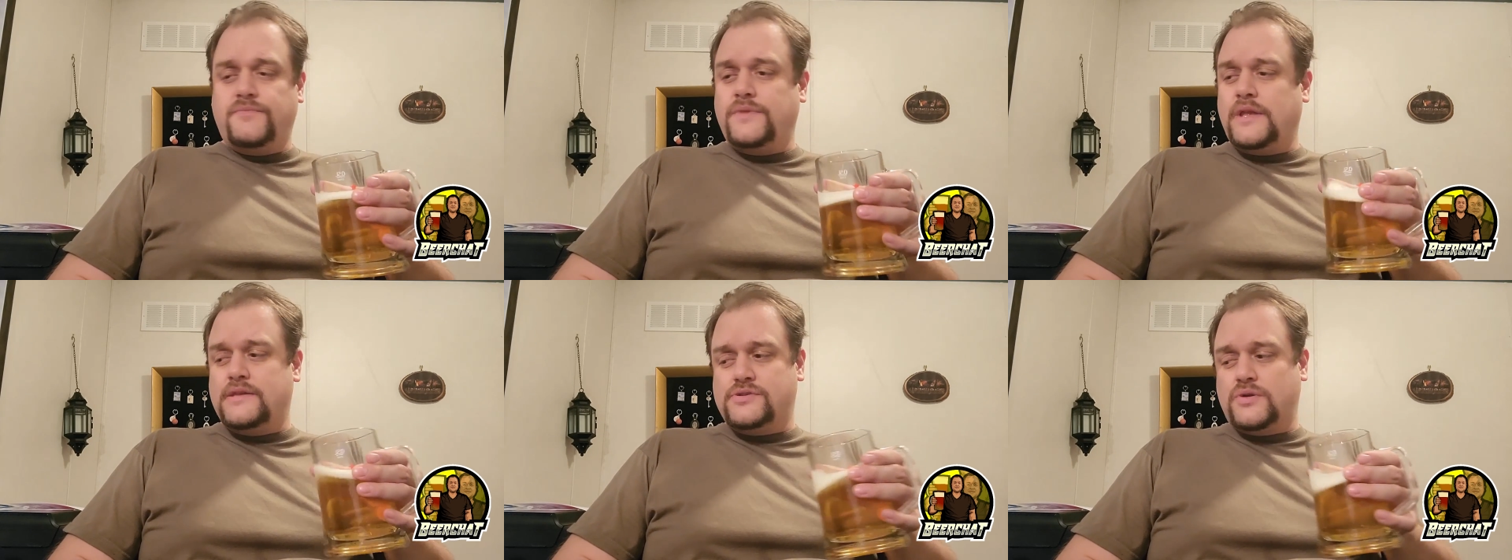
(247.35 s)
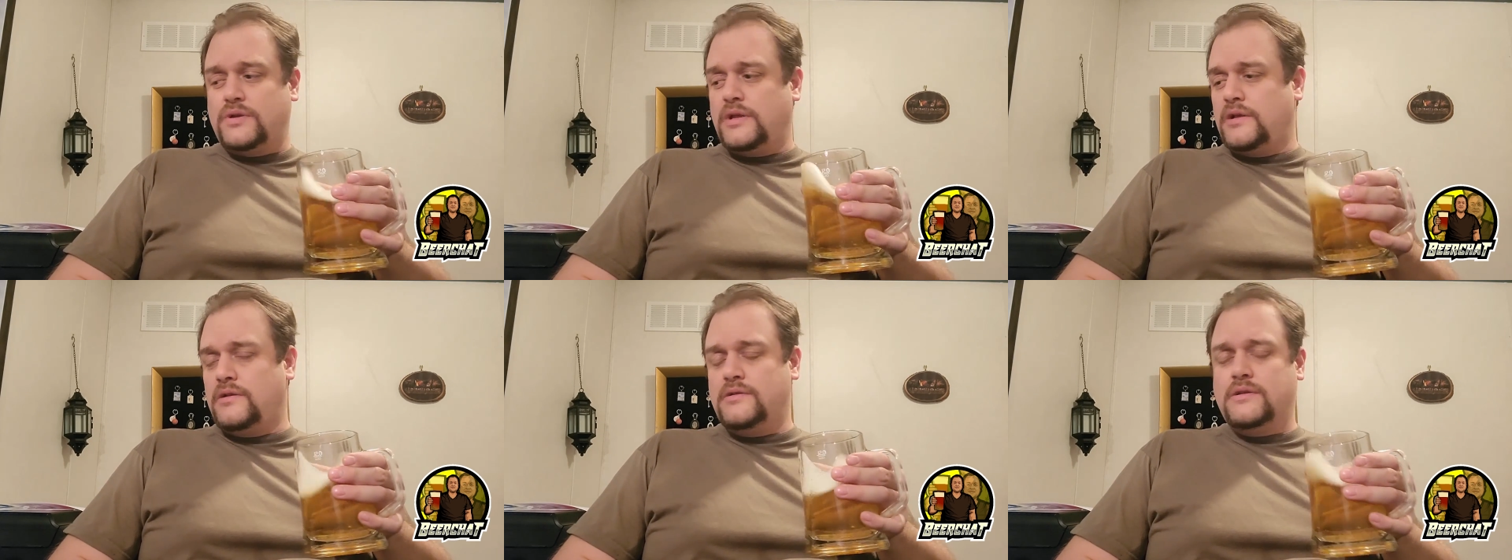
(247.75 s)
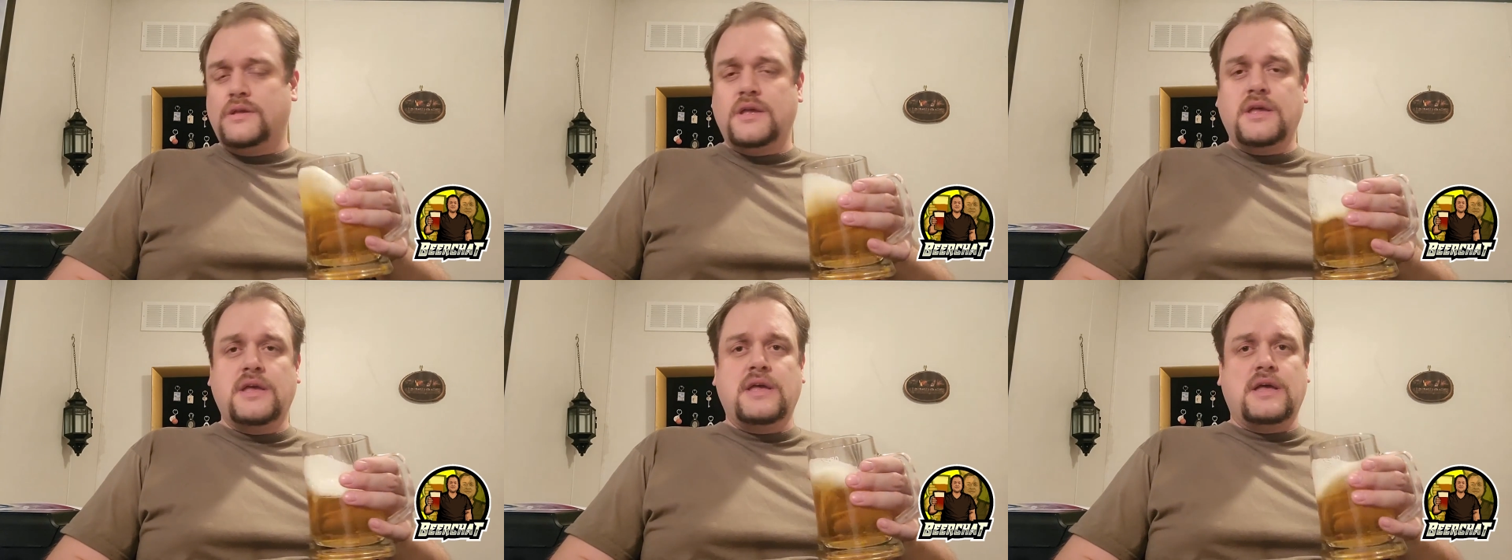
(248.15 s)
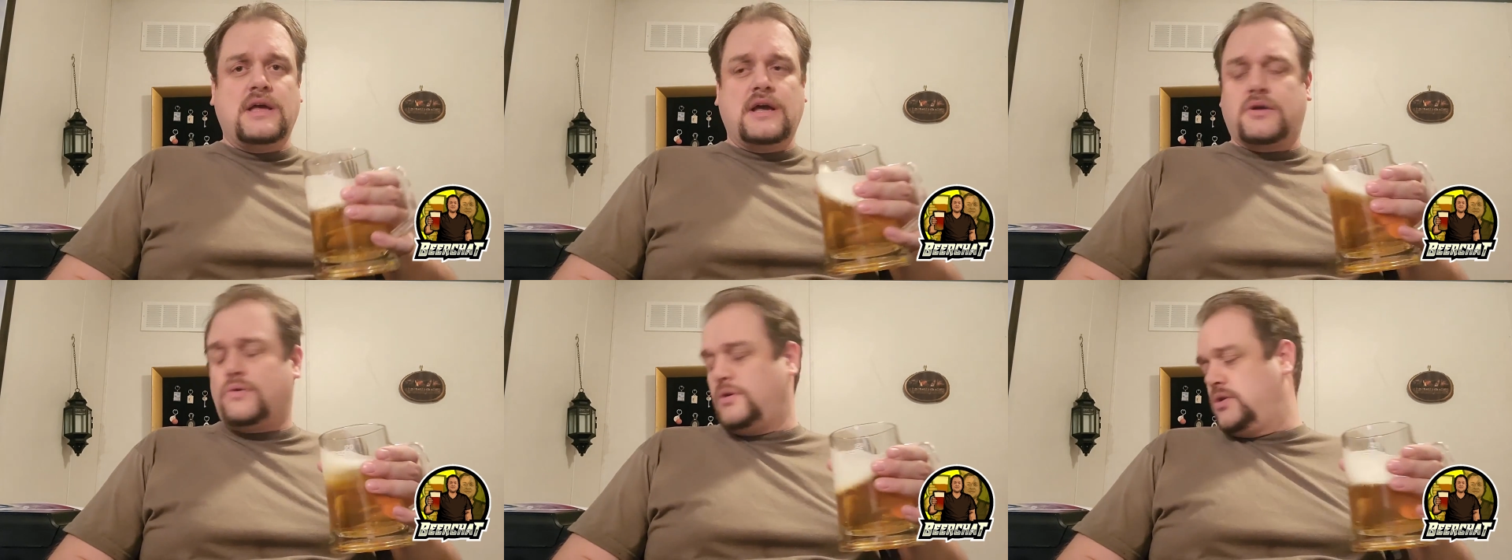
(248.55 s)
It's all the,
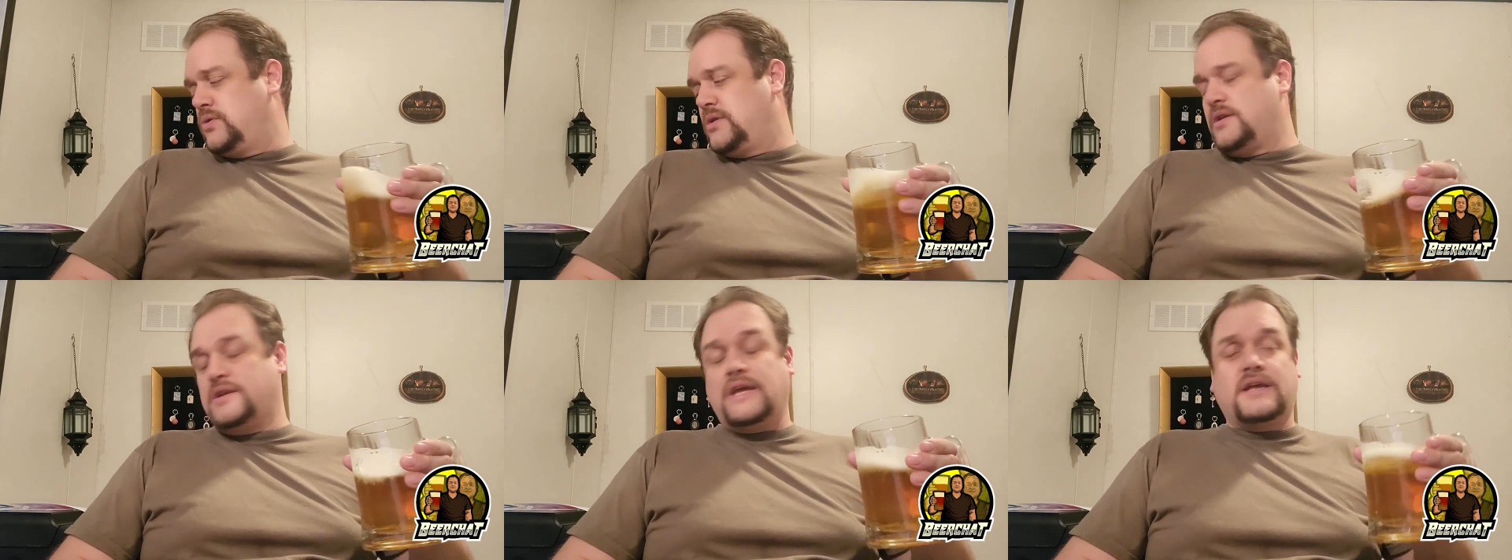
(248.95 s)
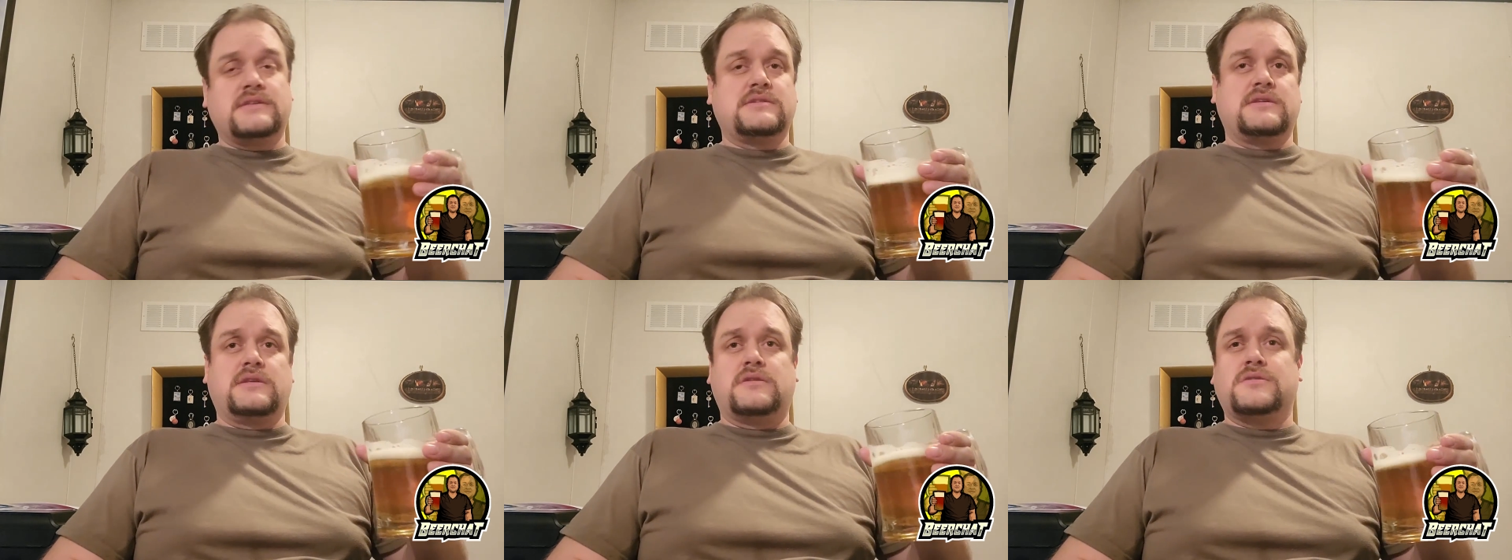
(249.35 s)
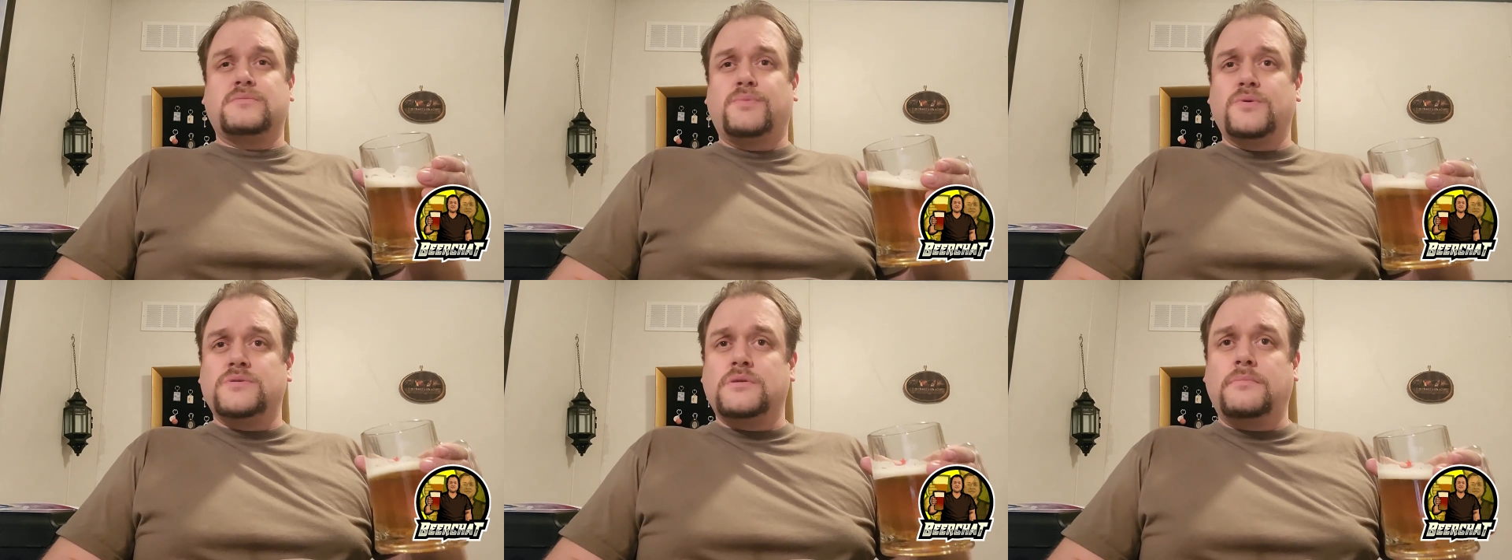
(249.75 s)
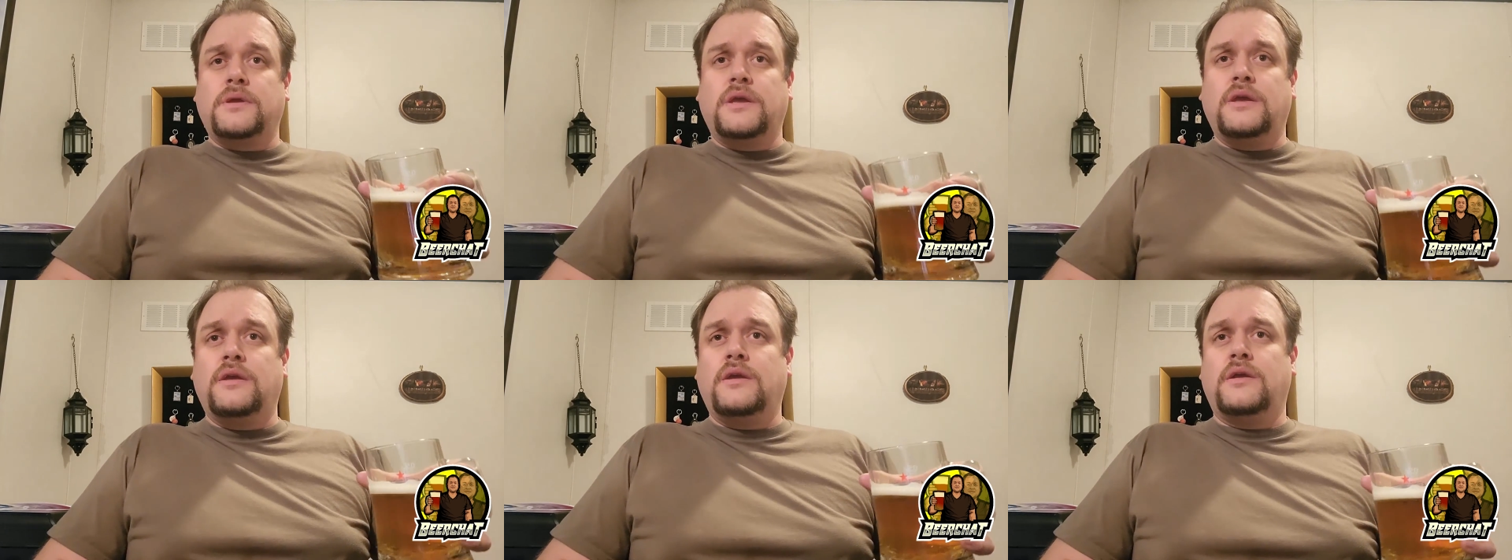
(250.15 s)
according to the text, it's supposed to
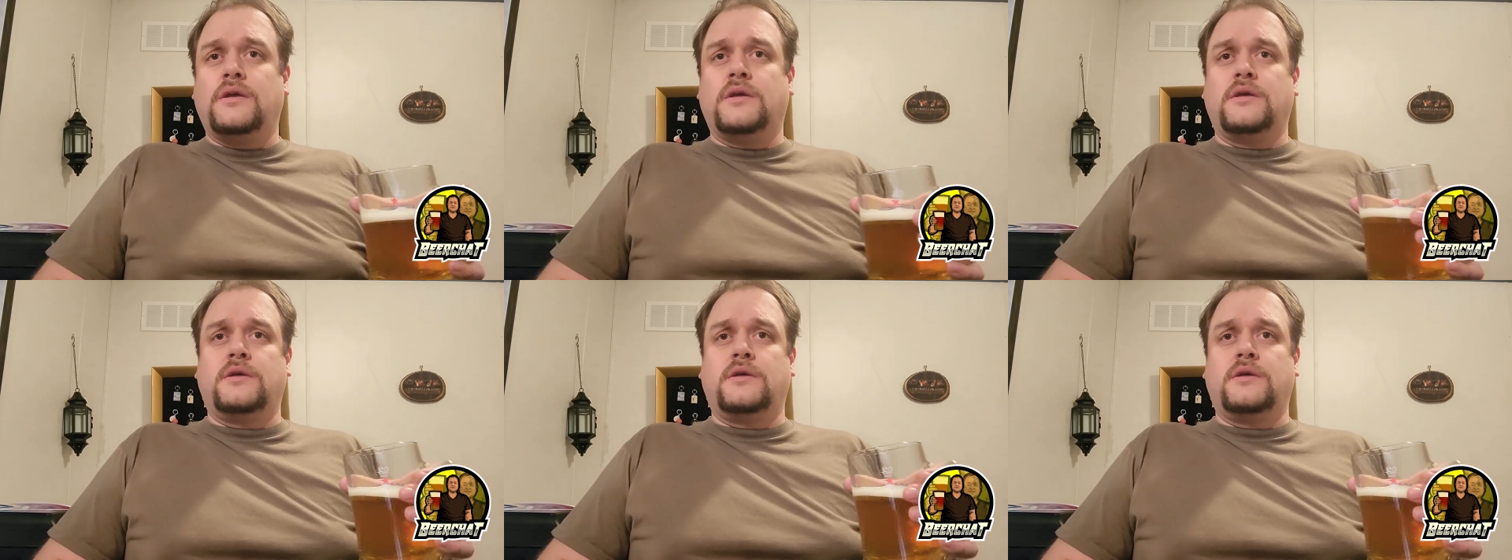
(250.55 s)
be,